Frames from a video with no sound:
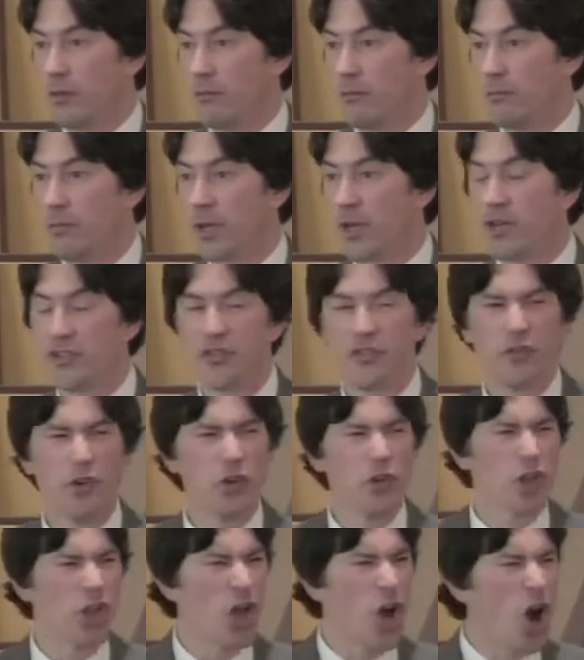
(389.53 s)
because of
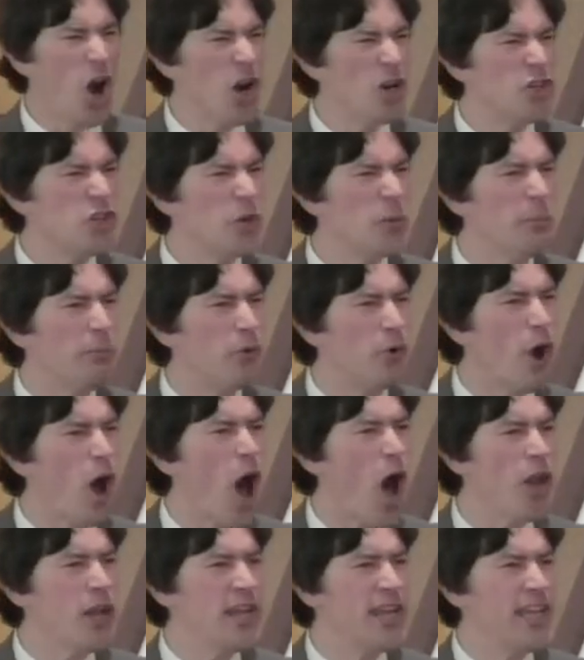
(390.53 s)
your larger,
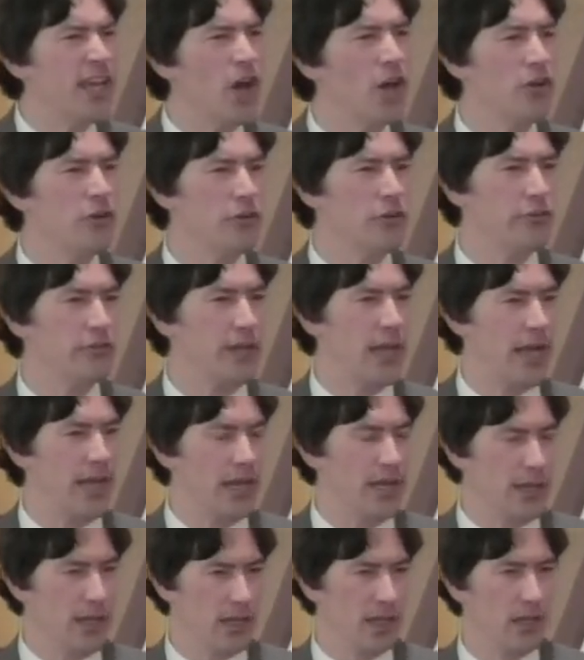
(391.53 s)
broadening
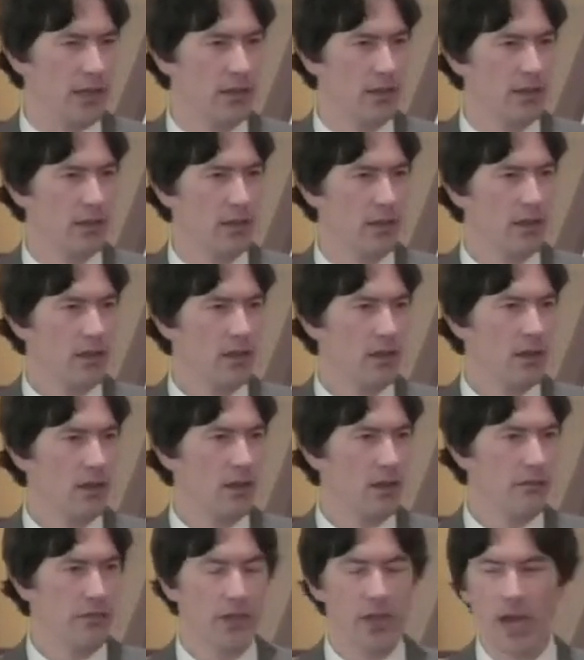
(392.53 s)
understanding
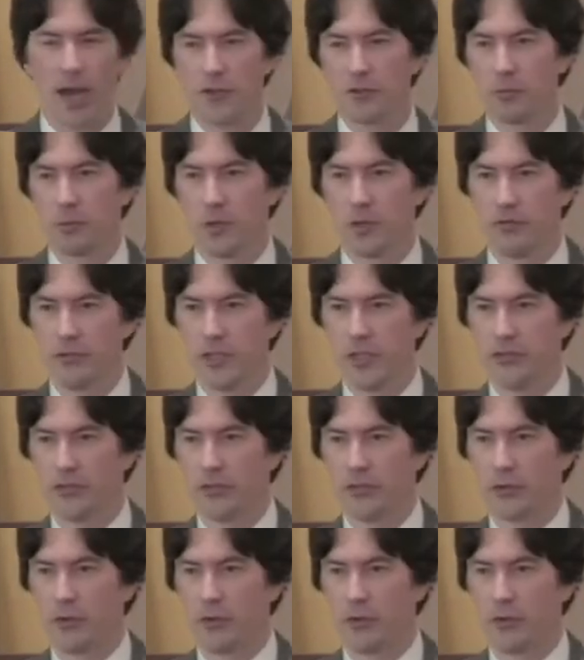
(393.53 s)
of the gospel of Jesus